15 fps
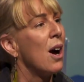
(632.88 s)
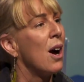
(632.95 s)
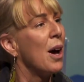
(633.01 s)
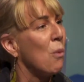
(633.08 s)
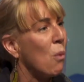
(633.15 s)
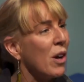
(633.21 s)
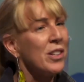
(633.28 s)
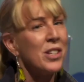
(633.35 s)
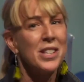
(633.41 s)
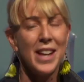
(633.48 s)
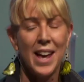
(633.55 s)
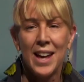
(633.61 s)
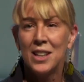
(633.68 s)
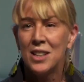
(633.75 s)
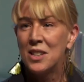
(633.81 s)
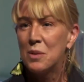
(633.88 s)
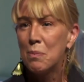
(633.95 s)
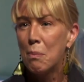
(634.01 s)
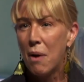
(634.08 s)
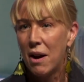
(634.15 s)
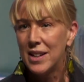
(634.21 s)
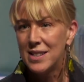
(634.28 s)
I want to end
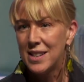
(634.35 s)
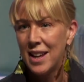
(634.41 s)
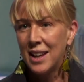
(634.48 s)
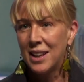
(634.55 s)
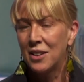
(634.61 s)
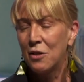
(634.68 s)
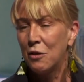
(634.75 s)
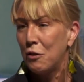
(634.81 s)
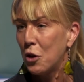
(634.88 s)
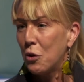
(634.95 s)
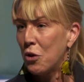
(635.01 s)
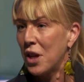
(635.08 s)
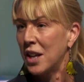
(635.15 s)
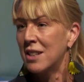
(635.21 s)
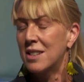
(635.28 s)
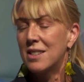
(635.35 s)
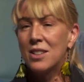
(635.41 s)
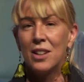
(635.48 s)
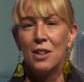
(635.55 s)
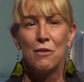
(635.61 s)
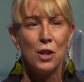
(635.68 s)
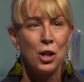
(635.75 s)
by saying a few things that
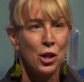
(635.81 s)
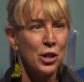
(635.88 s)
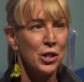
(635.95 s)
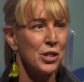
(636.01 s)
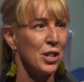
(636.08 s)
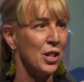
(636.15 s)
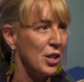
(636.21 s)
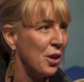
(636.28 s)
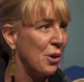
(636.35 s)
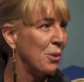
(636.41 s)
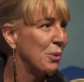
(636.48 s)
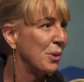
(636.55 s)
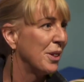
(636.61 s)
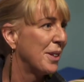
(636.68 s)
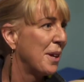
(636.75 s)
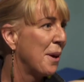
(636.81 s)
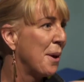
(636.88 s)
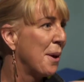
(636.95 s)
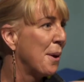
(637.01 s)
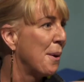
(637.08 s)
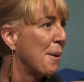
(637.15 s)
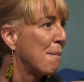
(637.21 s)
I've learned and known.
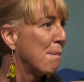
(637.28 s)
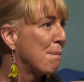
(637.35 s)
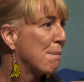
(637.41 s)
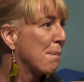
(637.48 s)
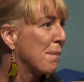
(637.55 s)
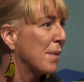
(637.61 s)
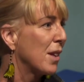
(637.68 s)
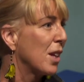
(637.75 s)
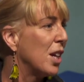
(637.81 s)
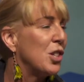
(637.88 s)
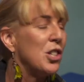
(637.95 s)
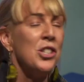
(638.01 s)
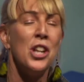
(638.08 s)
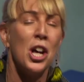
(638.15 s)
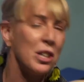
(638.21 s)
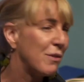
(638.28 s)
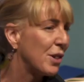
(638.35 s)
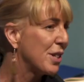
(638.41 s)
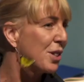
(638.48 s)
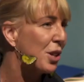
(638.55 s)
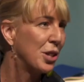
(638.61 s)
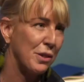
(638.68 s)
Is none of
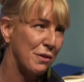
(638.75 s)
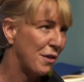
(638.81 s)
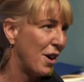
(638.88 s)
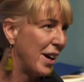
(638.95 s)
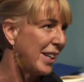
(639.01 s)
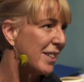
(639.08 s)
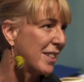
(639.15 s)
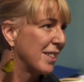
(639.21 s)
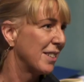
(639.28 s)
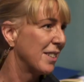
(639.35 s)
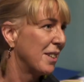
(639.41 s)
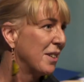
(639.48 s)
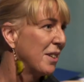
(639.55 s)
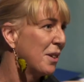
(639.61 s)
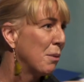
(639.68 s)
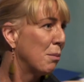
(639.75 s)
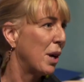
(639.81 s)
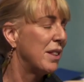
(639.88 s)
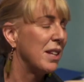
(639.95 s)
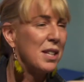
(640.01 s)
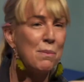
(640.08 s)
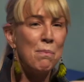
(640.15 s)
us are defined by
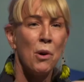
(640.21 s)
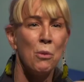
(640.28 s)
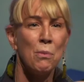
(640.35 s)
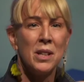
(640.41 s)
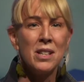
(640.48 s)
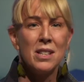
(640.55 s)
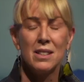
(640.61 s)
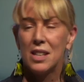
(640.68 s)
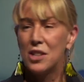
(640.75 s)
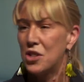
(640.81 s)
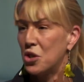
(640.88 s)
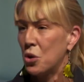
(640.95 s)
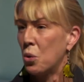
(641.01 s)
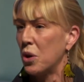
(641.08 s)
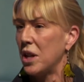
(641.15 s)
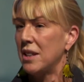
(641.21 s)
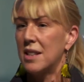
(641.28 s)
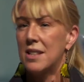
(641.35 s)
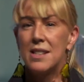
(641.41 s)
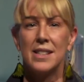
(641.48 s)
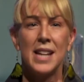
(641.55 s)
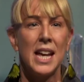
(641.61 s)
this moment, this story,
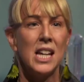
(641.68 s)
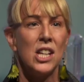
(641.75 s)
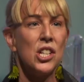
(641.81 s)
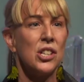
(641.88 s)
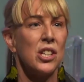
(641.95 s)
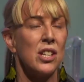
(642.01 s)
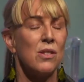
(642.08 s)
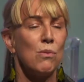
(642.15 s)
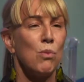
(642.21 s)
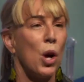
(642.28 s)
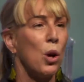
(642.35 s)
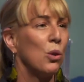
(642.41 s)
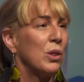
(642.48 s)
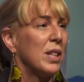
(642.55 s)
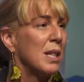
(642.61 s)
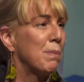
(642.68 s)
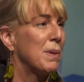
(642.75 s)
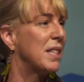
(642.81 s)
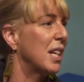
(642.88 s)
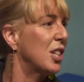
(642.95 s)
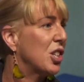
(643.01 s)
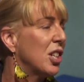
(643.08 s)
this stage, this role, this
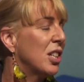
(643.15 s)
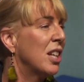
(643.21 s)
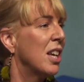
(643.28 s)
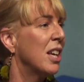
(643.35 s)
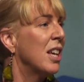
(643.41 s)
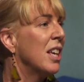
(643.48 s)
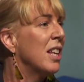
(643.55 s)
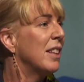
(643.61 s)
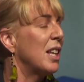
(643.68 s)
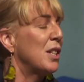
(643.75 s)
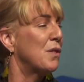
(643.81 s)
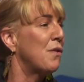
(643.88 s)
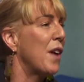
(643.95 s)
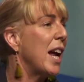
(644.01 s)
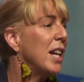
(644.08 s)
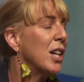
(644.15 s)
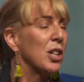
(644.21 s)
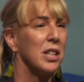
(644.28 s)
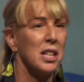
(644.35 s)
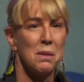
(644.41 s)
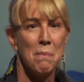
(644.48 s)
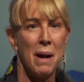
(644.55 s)
position, this failure,
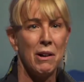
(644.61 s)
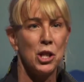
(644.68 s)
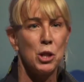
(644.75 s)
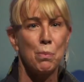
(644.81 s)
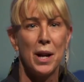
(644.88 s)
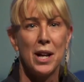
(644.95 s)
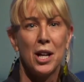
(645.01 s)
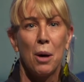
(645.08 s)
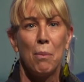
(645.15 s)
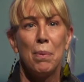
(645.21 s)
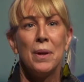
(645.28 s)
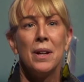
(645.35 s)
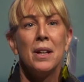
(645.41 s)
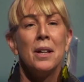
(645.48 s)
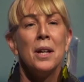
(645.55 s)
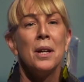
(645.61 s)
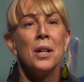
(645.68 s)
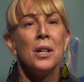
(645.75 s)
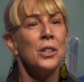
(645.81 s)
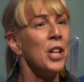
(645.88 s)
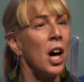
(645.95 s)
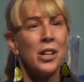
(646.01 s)
this marriage breakup.
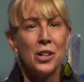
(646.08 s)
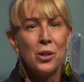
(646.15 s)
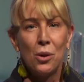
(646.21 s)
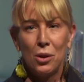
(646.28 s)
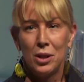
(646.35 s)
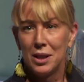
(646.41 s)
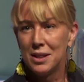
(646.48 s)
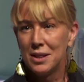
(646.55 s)
Not at all.